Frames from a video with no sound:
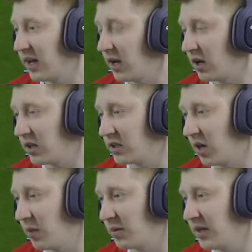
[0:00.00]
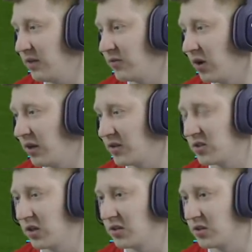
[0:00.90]
Oh, I can't believe neither
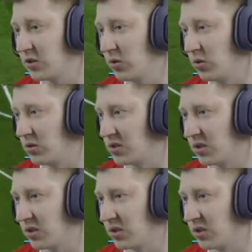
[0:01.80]
side has scored